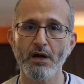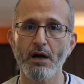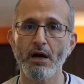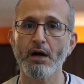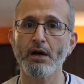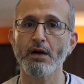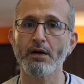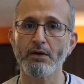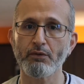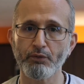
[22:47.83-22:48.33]

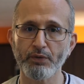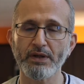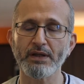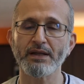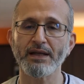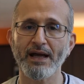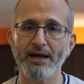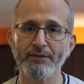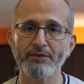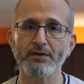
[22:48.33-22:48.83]
are going to
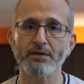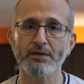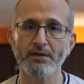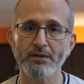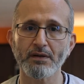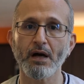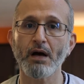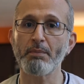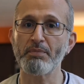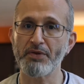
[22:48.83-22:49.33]
really have
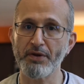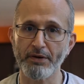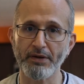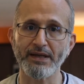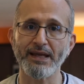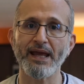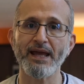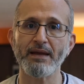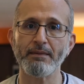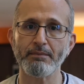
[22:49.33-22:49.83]
to up their
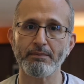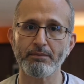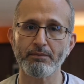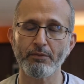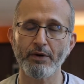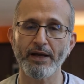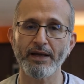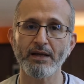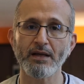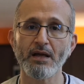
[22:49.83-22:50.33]
game,
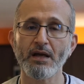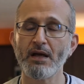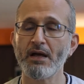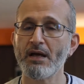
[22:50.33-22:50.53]
right?